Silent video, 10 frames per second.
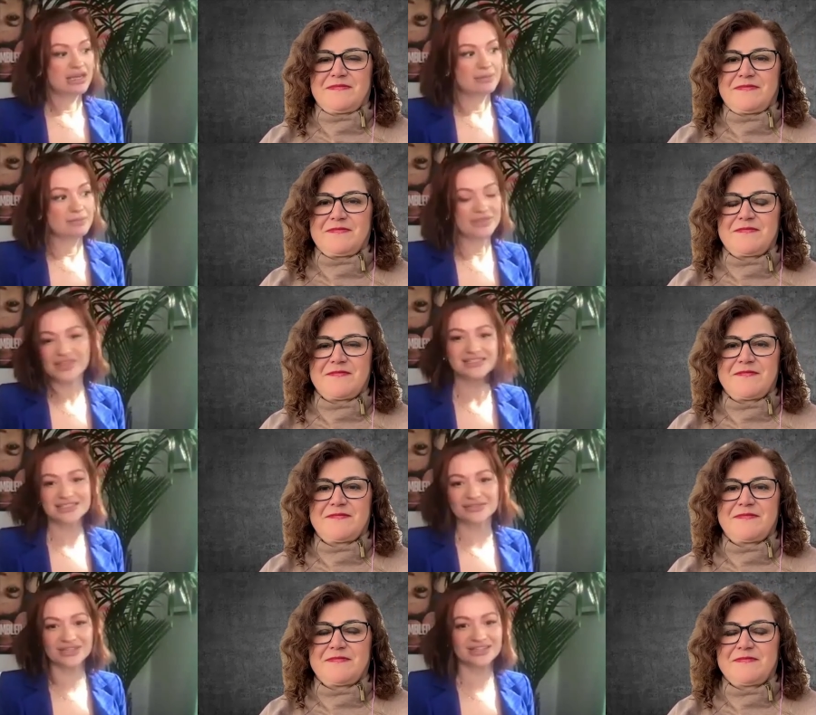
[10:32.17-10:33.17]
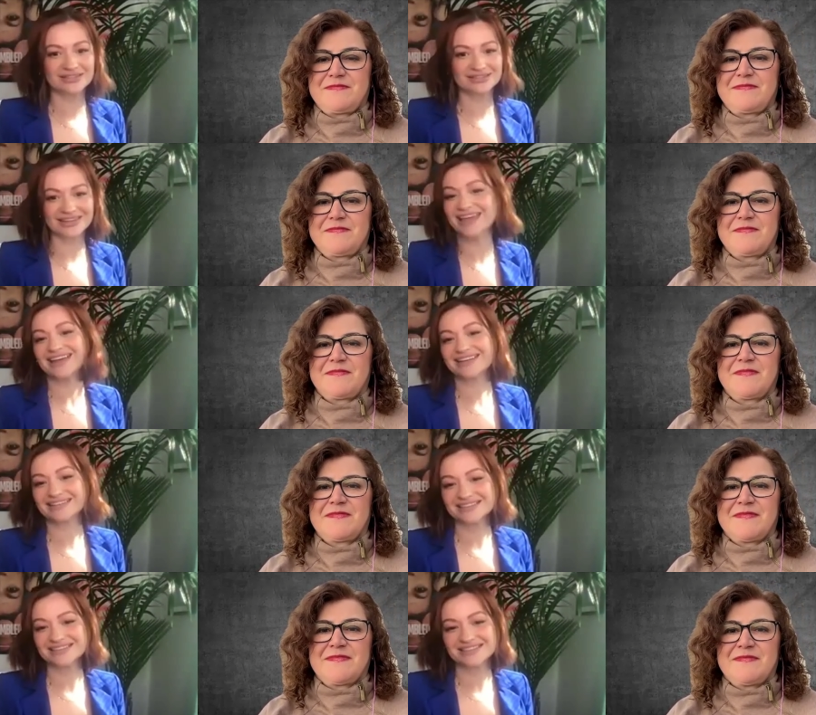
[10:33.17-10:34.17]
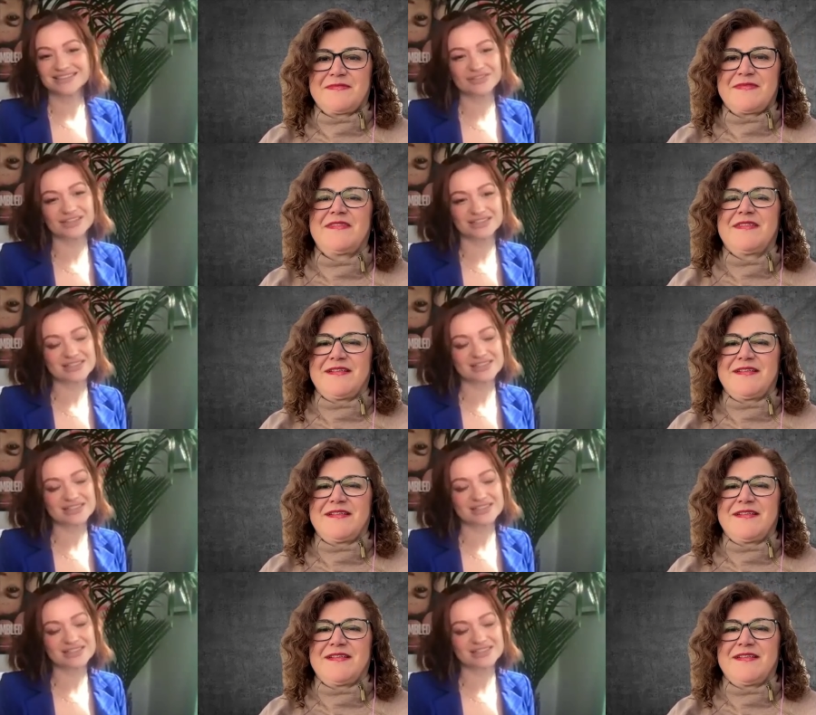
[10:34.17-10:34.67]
Speaker 1: but that's a different thing, it's a different